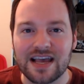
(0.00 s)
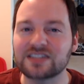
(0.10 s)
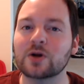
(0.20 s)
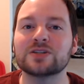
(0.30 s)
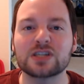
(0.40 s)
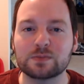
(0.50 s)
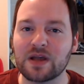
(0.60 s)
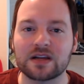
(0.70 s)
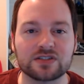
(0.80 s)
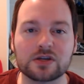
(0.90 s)
It's hard to
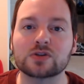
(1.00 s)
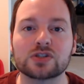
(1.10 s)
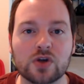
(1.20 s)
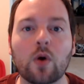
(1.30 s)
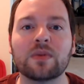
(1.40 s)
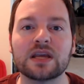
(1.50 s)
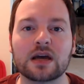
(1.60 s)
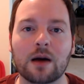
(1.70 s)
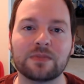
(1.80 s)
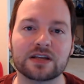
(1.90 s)
explain because there's so many
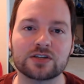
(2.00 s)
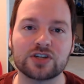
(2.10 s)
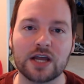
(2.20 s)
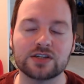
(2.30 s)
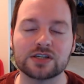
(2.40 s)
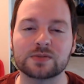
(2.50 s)
complex changes,